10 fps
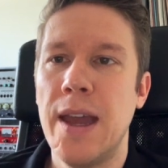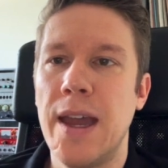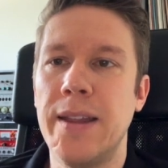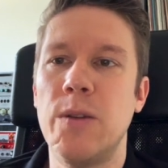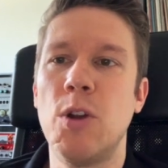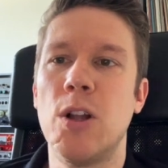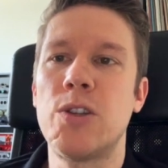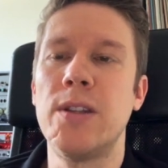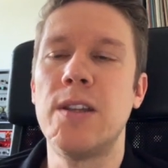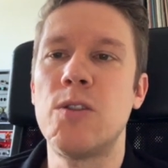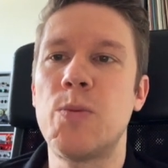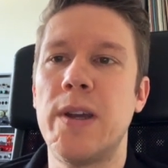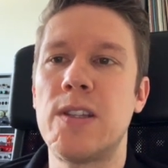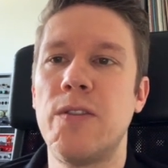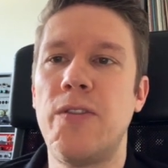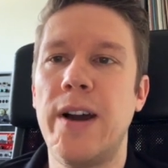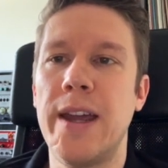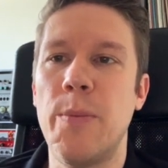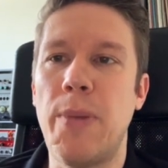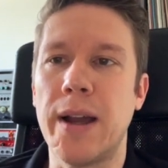And then we also need to specify
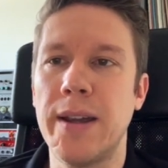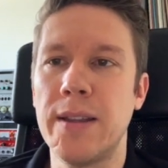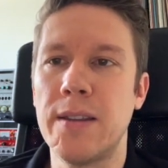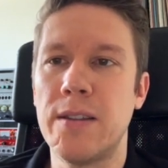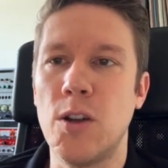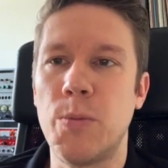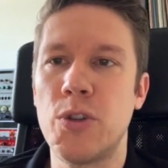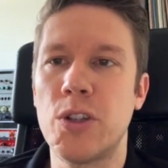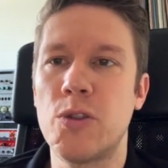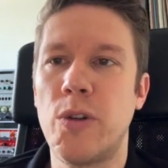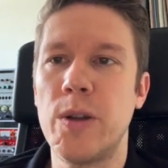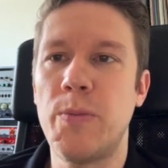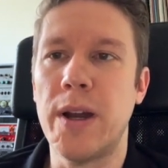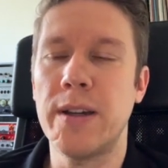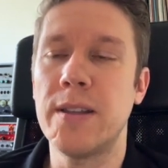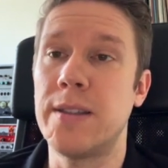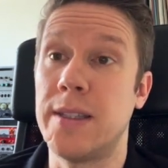a bucket, the object storage bucket.